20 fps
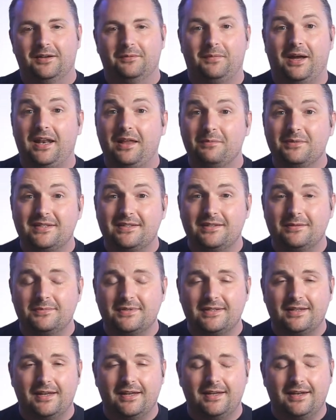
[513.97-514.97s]
My name is Tim
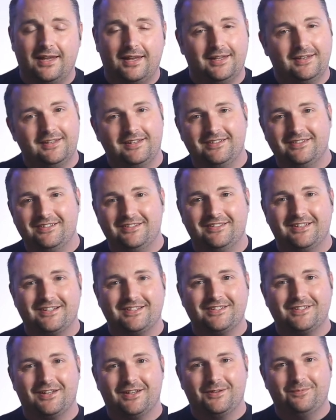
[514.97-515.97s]
Slade, and until
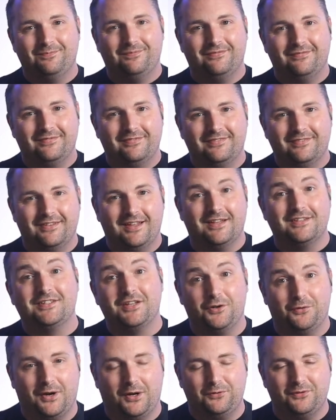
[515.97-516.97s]
next time, I'll see
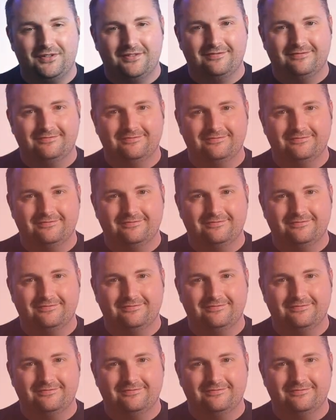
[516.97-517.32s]
you around.